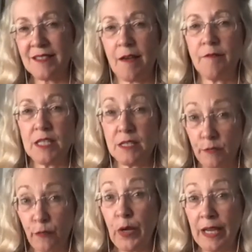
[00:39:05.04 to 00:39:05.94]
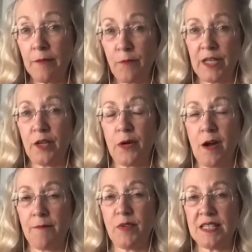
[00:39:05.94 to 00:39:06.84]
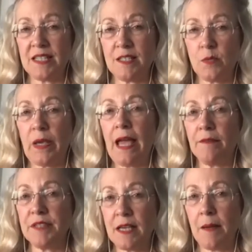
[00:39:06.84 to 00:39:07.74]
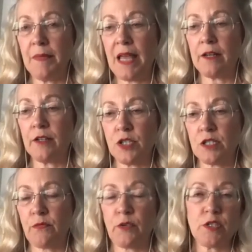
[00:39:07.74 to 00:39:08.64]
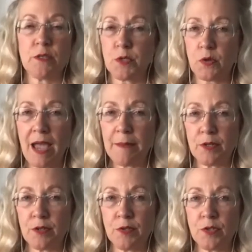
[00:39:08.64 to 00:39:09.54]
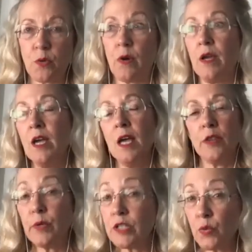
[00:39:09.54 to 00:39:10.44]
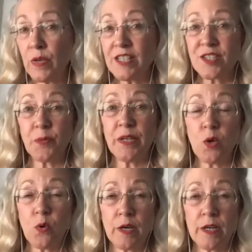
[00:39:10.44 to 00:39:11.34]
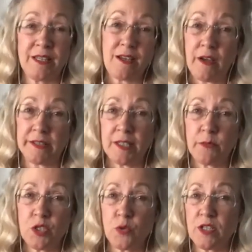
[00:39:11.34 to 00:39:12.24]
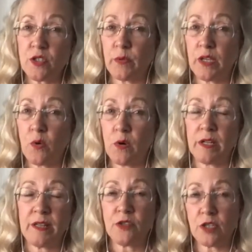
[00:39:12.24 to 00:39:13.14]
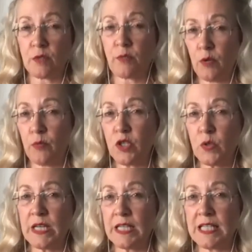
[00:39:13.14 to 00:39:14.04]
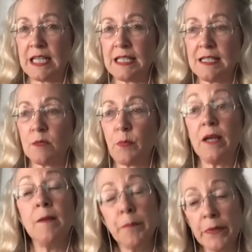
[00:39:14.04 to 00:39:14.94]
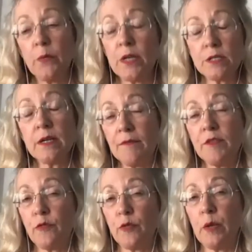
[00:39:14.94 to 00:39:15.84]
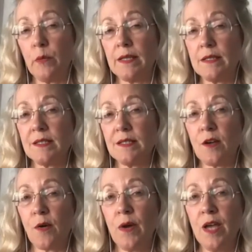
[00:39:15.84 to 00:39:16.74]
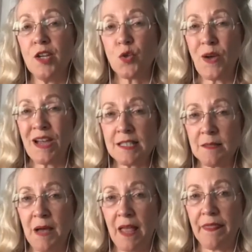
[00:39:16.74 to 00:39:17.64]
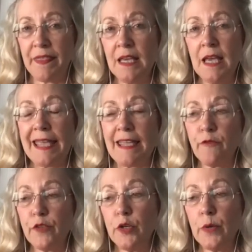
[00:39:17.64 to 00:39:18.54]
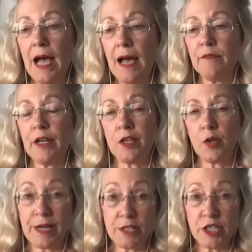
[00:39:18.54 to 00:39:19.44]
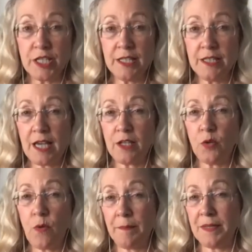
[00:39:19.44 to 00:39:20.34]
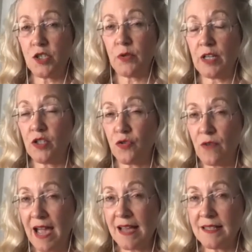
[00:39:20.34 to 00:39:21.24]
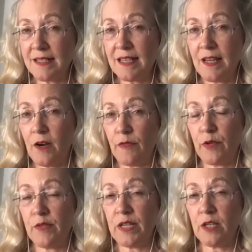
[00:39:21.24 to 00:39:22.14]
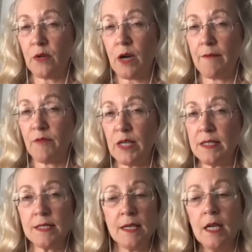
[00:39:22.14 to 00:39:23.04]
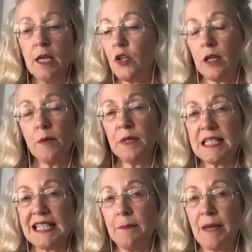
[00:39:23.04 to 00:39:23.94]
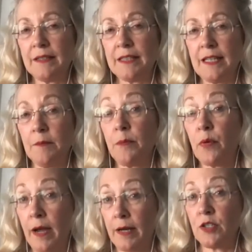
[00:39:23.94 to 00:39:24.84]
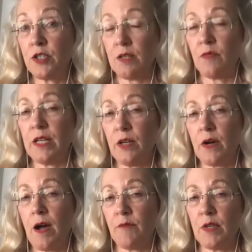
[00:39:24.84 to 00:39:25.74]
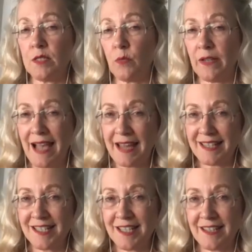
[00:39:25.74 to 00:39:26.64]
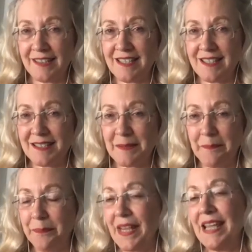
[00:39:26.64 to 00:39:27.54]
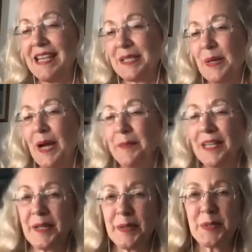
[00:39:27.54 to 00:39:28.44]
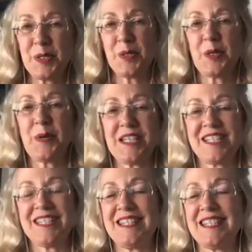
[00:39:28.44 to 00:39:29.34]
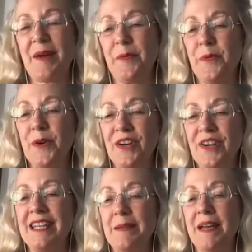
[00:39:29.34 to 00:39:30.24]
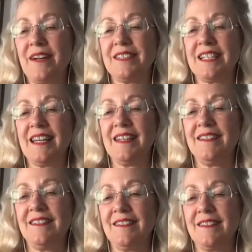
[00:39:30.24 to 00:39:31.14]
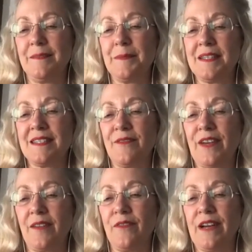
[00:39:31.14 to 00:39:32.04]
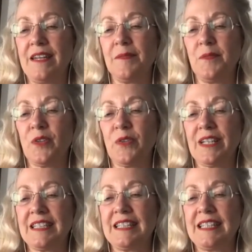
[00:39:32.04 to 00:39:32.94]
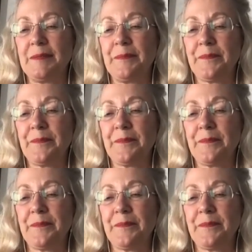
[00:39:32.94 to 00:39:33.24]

of these free video conferences. We have some that are just for subscribers, or the retreats are recorded. The online retreats are recorded. They're just for the retreat attendees. But we also have the free ones, so twice a month. If you have a question that you want me to address in our free video conference, you can always email it in prior to the video conference and we'll add it to the list. So I'm going to go to the questions that were emailed in. Let me see if I can find them real quickly.